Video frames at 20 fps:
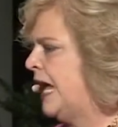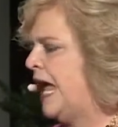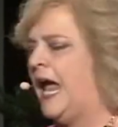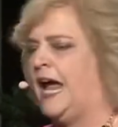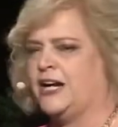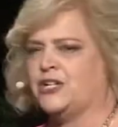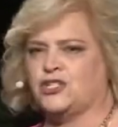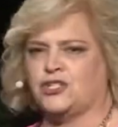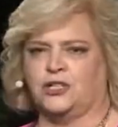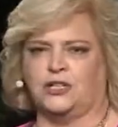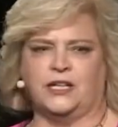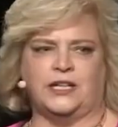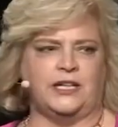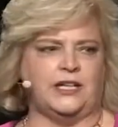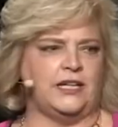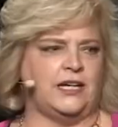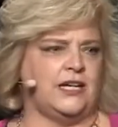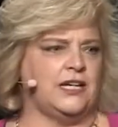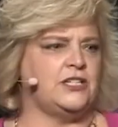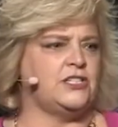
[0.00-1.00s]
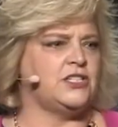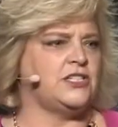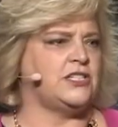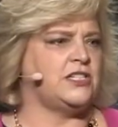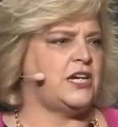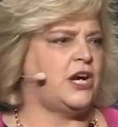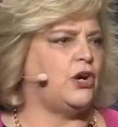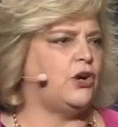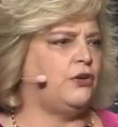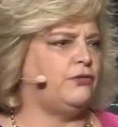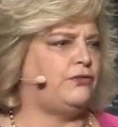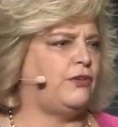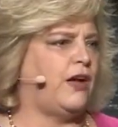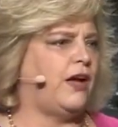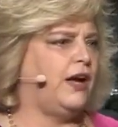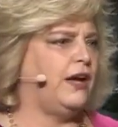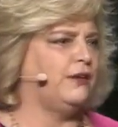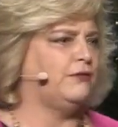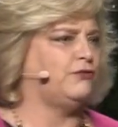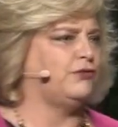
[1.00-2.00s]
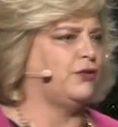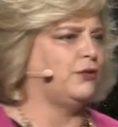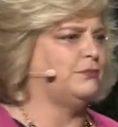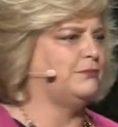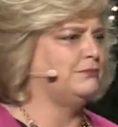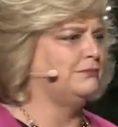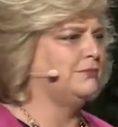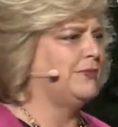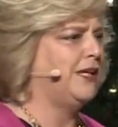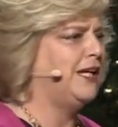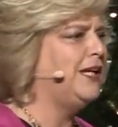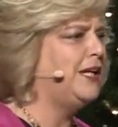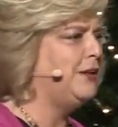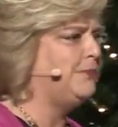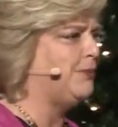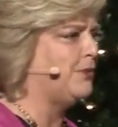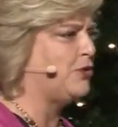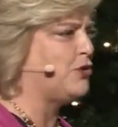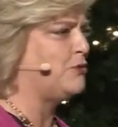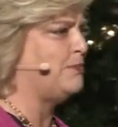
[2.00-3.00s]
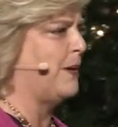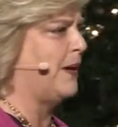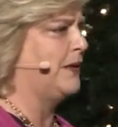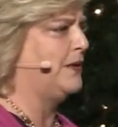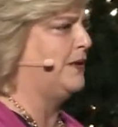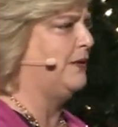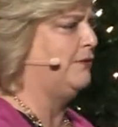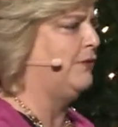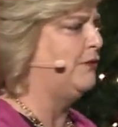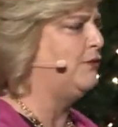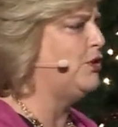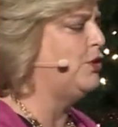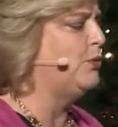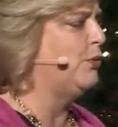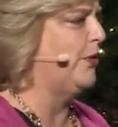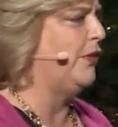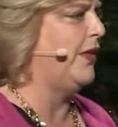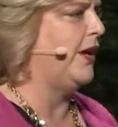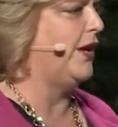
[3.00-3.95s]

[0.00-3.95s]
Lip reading: Actually, it's terrifying from any perspective if you were